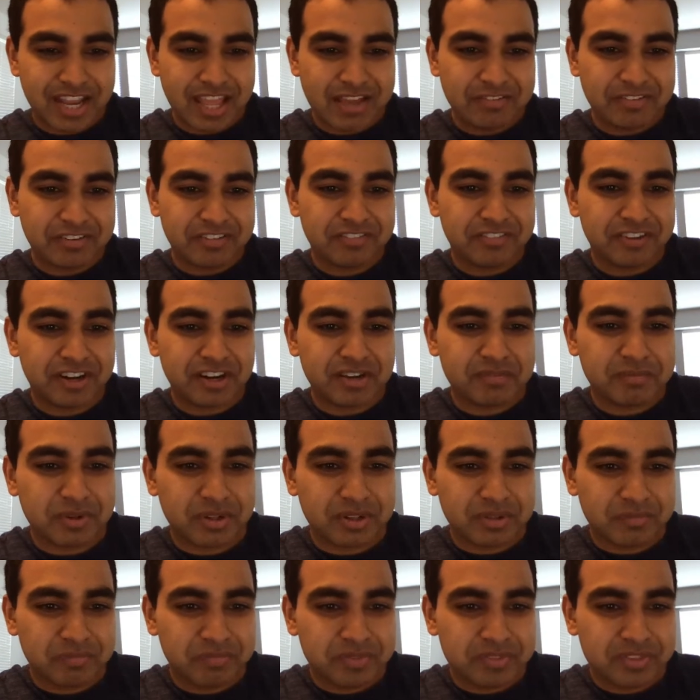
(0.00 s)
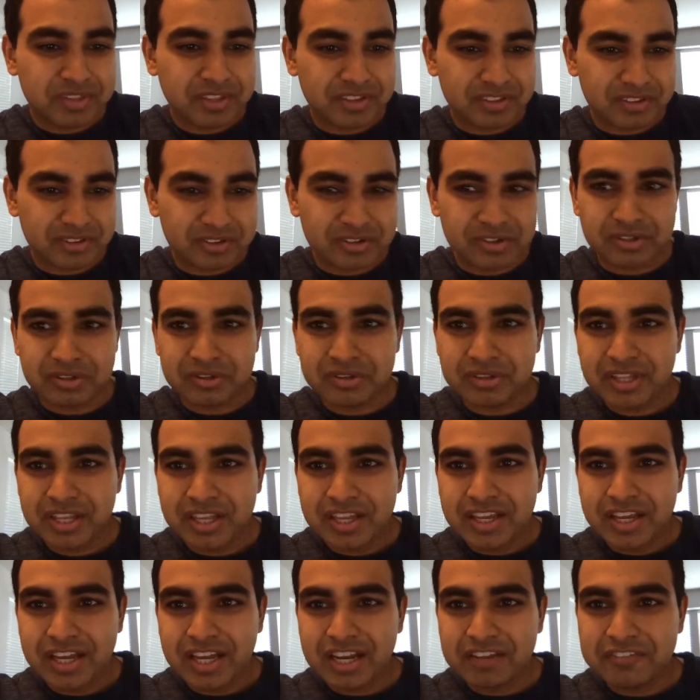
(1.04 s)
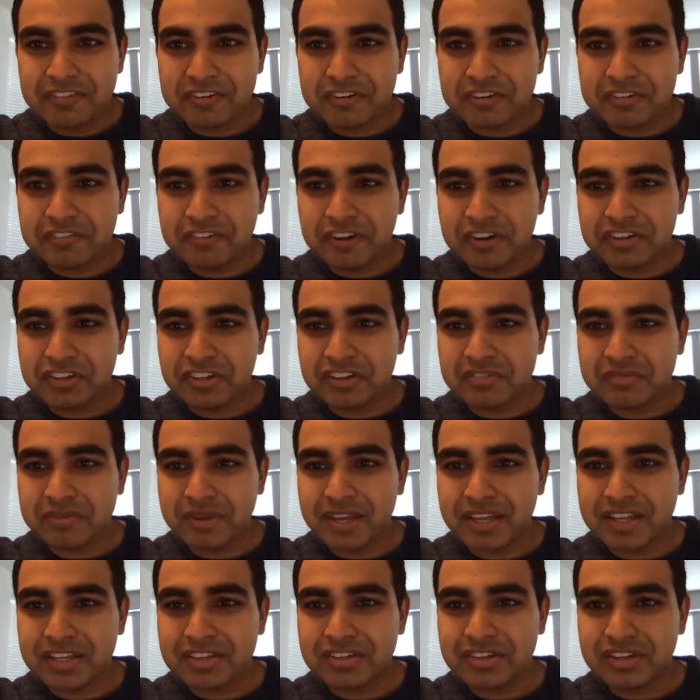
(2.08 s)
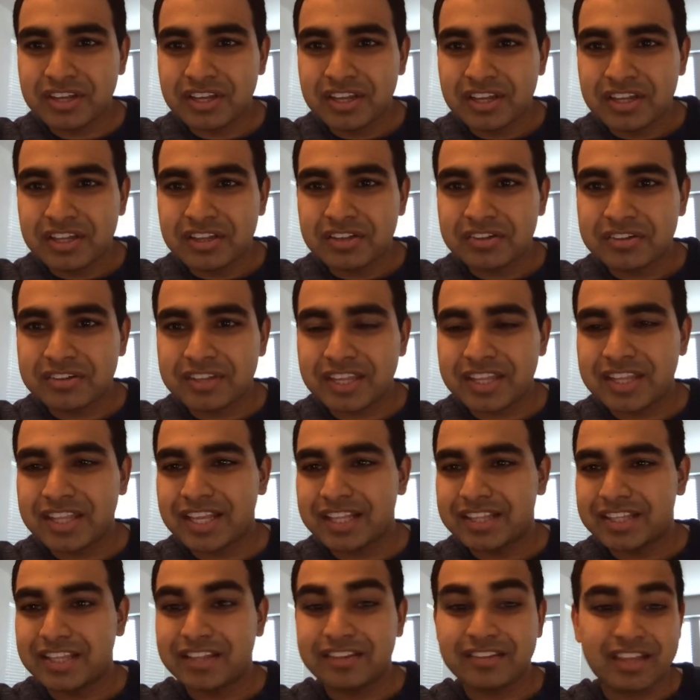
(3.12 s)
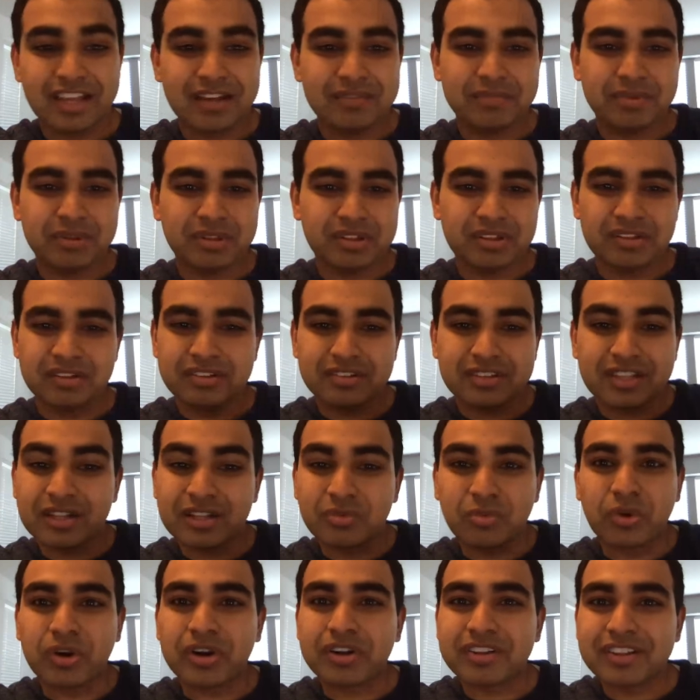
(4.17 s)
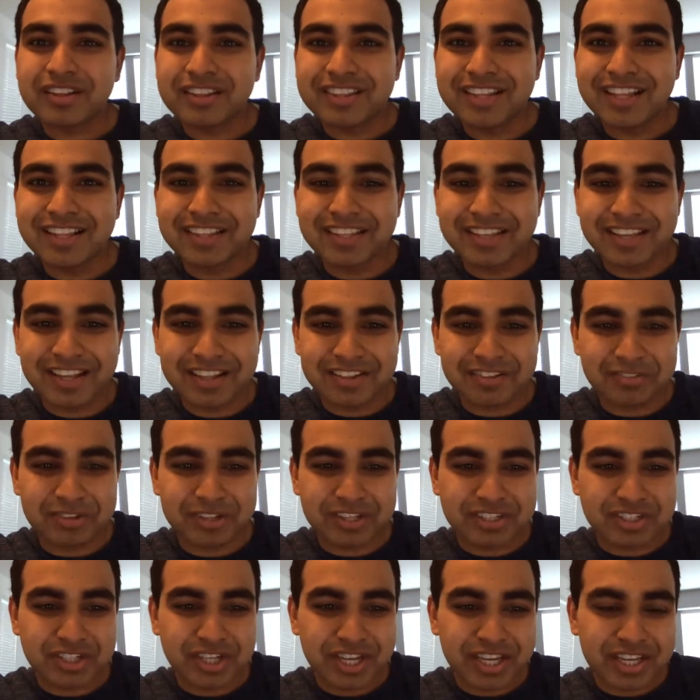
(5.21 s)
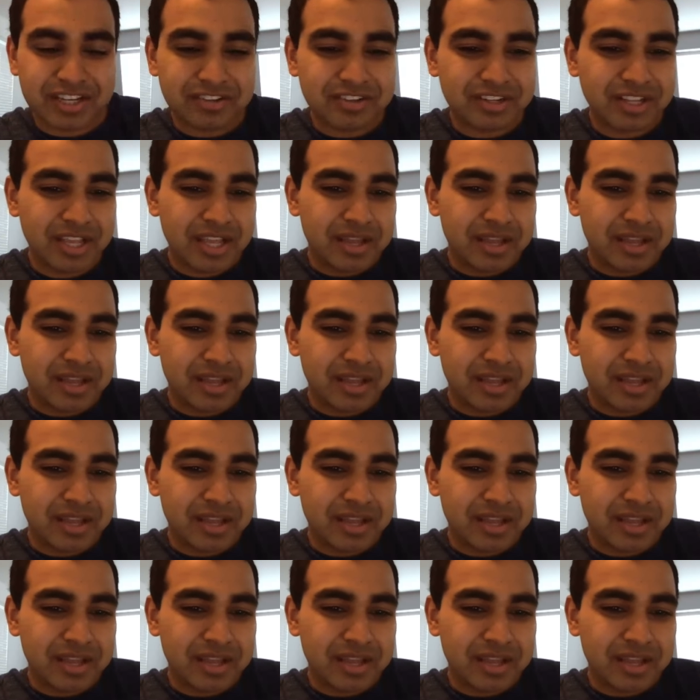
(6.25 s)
name of a variable, the circle. And if I refresh this page, you'll see that the example still works. Nothing has really changed